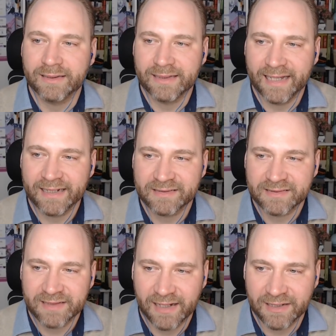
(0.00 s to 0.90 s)
Let
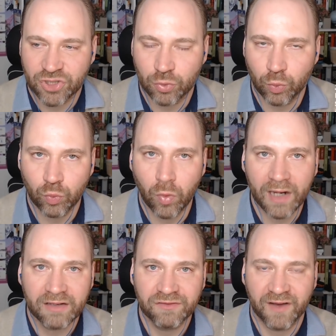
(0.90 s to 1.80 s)
us touch
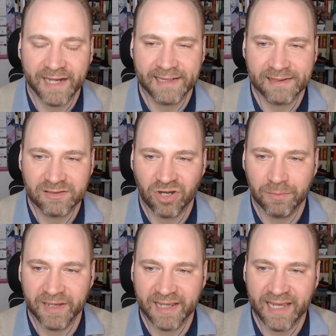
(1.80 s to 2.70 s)
one final
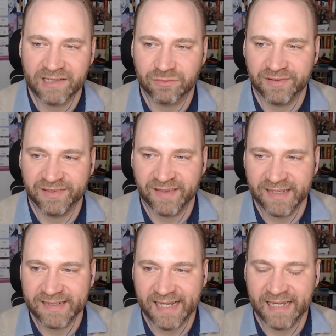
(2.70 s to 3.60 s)
topic. As we
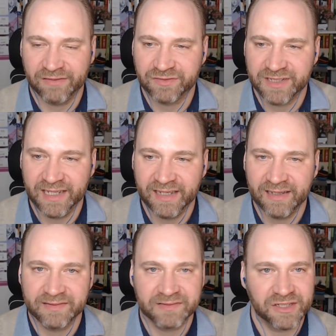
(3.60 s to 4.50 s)
said,
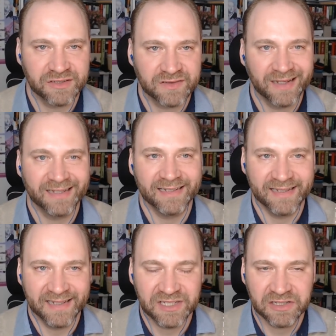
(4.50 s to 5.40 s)
NFT is just
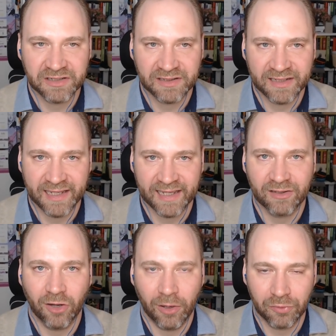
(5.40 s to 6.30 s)
digitally
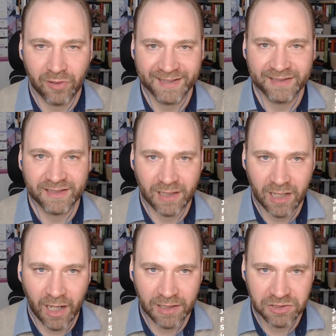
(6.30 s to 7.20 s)
incorporated, a
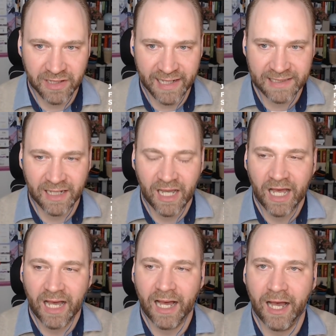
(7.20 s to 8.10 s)
contract.
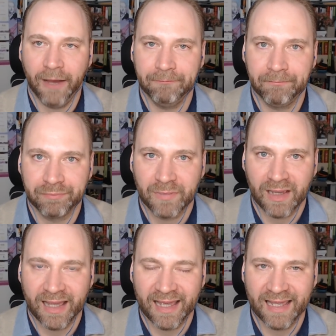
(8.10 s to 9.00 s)

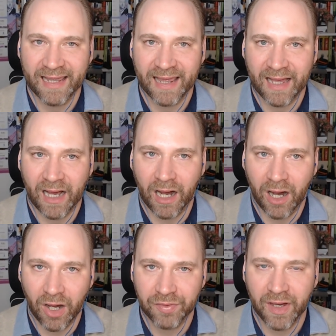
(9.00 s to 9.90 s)

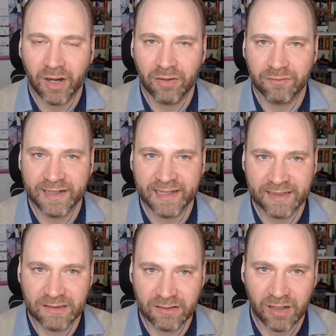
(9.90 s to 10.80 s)
Are there
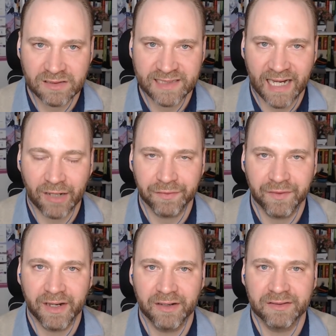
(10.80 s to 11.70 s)
already laws
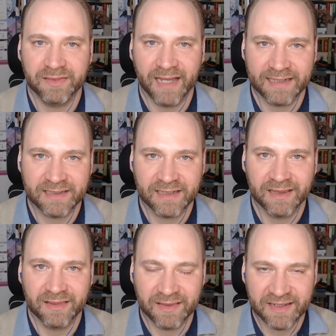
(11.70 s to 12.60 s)
out there that
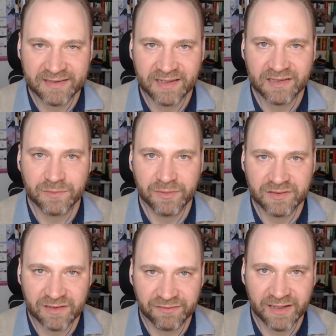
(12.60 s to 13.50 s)
this
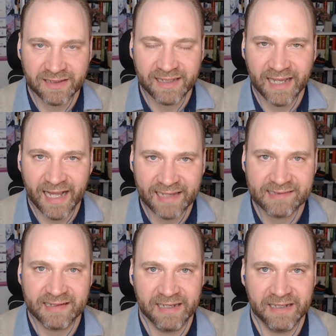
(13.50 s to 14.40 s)
specifically
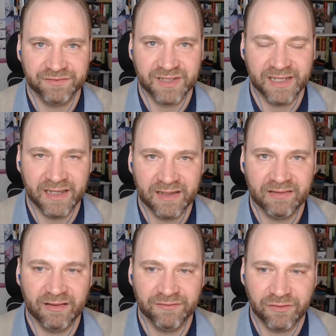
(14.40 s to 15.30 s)
as an NFT
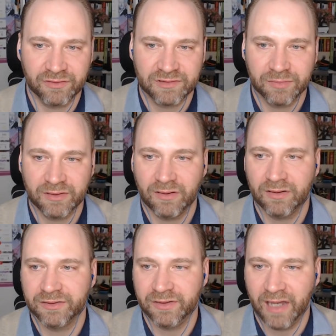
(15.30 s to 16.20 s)
is enforceable,
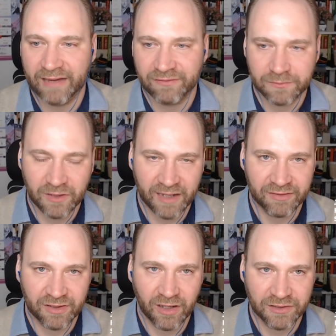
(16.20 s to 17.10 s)
or do you have a
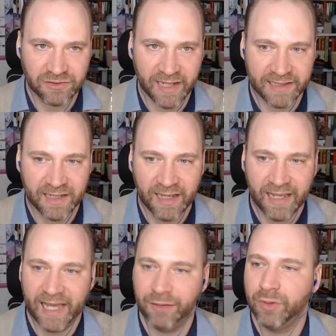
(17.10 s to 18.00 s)
private contract
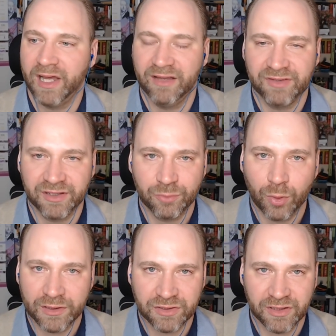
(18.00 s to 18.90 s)
and wherever you
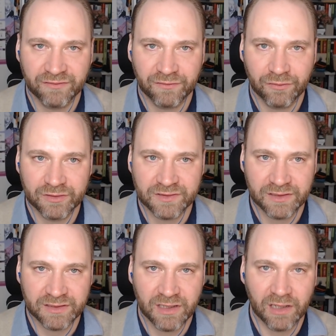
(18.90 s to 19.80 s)
want to
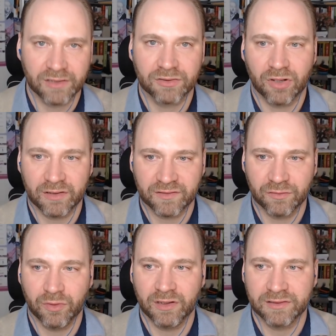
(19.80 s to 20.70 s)
enforce it across
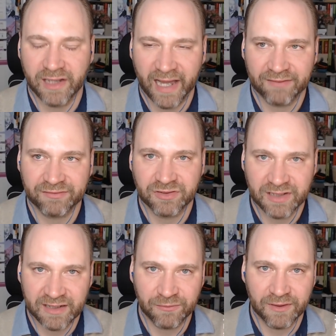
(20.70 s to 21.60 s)
the world, you have to
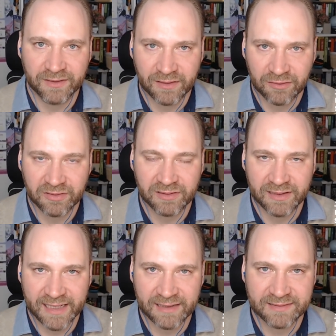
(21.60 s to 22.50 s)
deal with the local
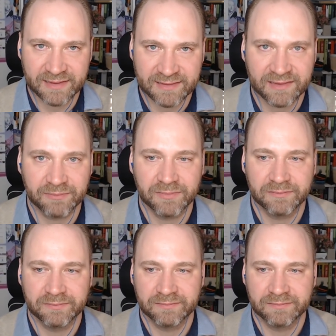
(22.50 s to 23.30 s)
legal system?